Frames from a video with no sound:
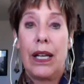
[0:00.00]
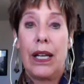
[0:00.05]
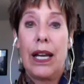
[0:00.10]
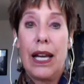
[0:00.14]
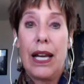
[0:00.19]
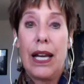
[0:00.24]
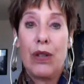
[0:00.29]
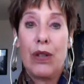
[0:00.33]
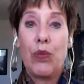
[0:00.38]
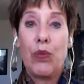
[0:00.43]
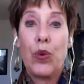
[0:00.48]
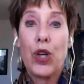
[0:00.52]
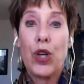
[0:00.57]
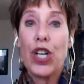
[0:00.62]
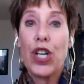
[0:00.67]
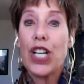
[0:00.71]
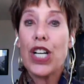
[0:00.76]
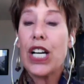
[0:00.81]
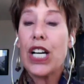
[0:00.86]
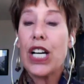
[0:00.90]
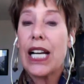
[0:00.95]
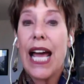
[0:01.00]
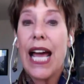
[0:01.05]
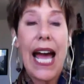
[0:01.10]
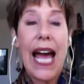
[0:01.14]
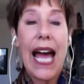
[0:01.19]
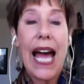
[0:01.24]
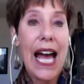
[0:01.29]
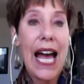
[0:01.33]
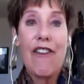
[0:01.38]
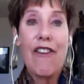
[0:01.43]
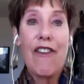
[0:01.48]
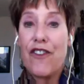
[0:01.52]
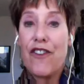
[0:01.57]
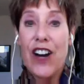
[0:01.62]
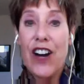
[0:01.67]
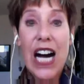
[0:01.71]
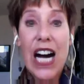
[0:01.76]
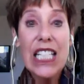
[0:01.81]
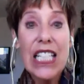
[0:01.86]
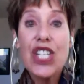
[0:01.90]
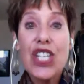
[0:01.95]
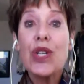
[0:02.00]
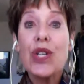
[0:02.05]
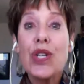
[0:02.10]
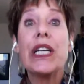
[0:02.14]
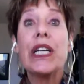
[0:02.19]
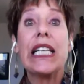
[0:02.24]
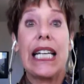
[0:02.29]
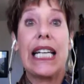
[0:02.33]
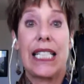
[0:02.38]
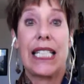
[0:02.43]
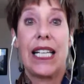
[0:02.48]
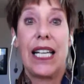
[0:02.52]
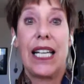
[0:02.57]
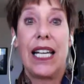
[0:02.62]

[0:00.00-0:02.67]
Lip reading: And we're going to have fun doing it.